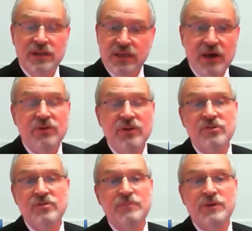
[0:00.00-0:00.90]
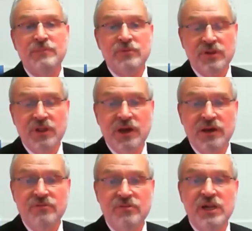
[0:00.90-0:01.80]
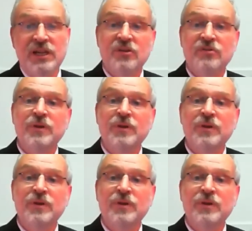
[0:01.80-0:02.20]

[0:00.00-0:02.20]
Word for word: countless people's lives, and it has